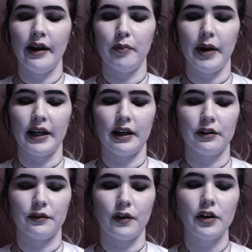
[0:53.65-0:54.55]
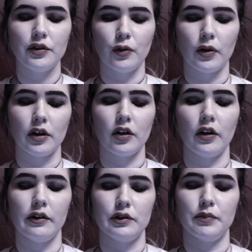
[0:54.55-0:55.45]
and banging the front door
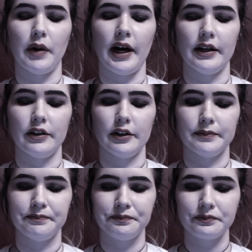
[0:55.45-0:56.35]
closed behind her.